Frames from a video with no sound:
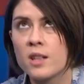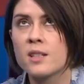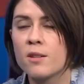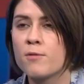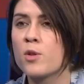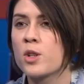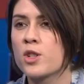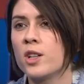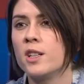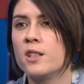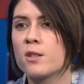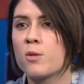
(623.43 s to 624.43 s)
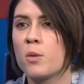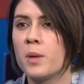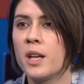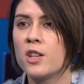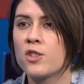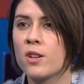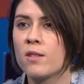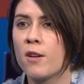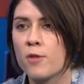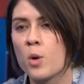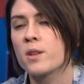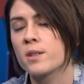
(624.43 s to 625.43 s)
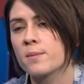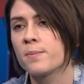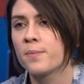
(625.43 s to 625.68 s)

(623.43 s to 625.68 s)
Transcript: is unfortunately discrimination, of course.